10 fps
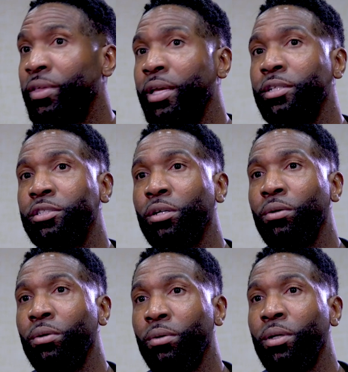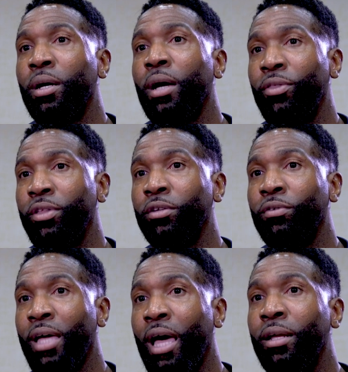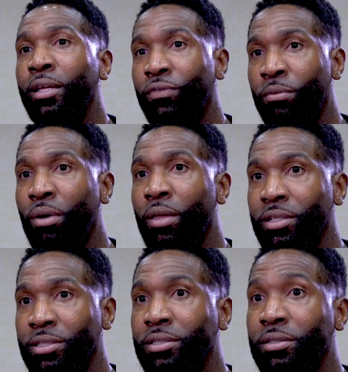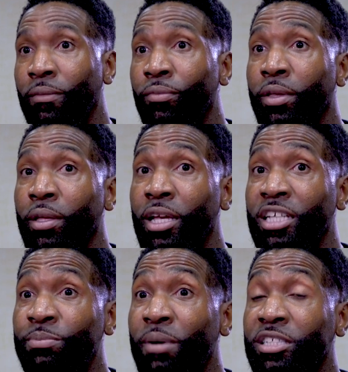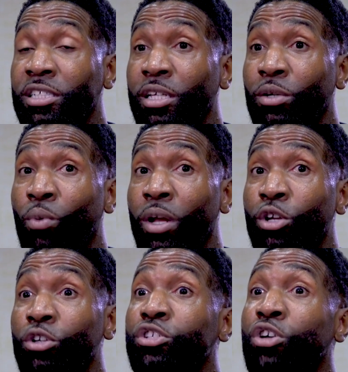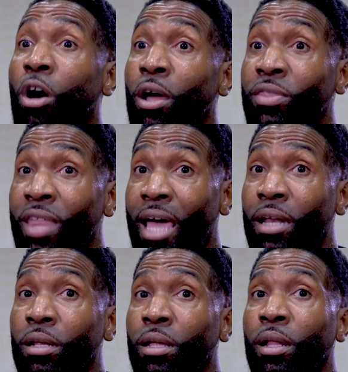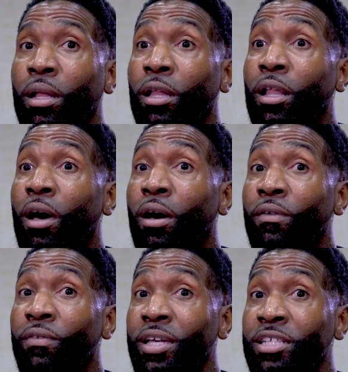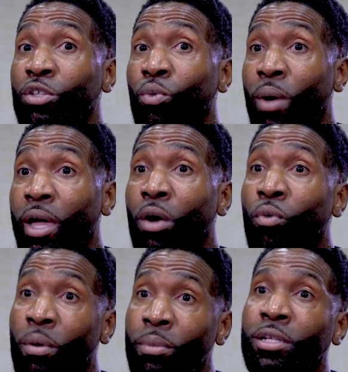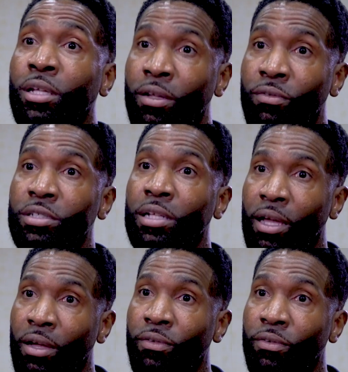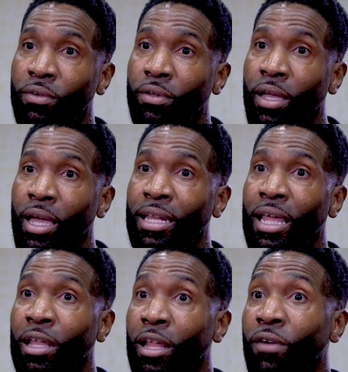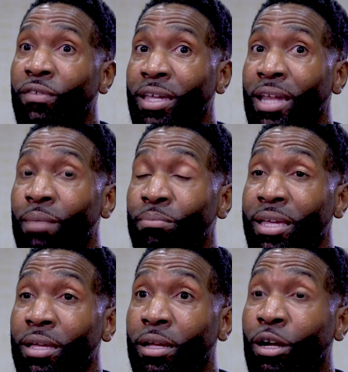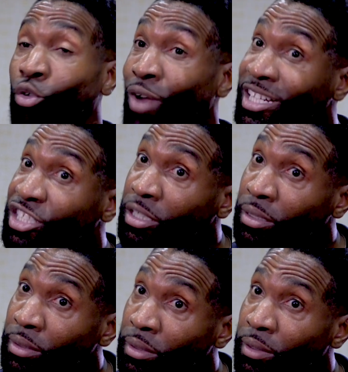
And so I think the reality for brothers, especially when you're taught that love is the way a woman delivers love, and that love cannot be correction,